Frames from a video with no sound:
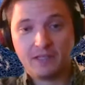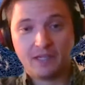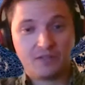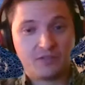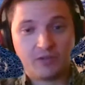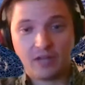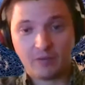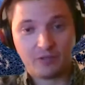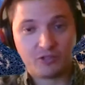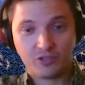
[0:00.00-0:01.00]
And so that
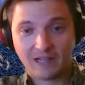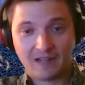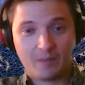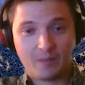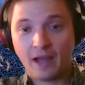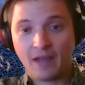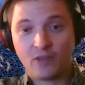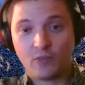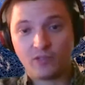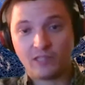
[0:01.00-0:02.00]
was just kind of the path
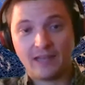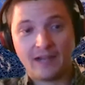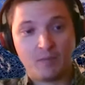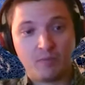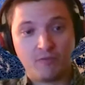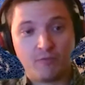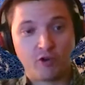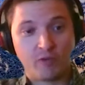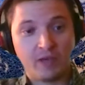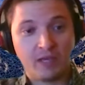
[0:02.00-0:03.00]
that was laid out
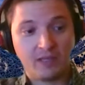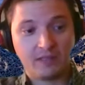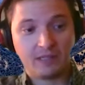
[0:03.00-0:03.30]
before me.